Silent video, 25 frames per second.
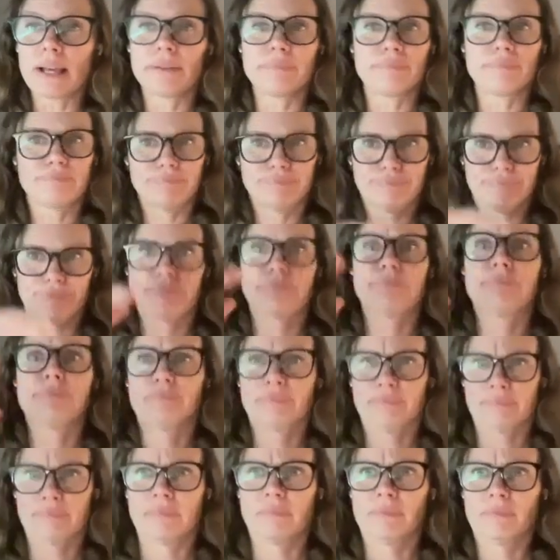like
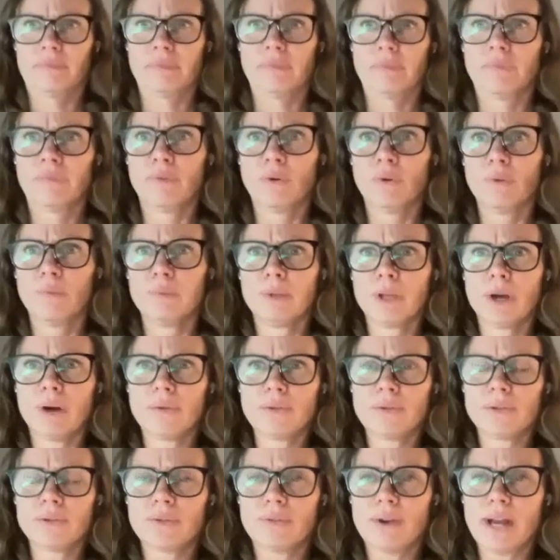
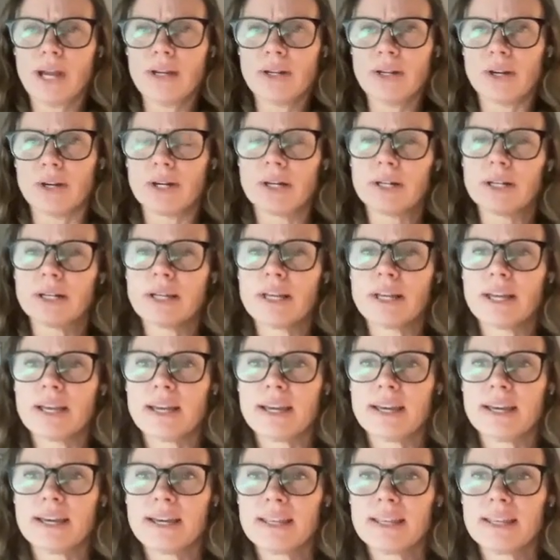full-blown surrender,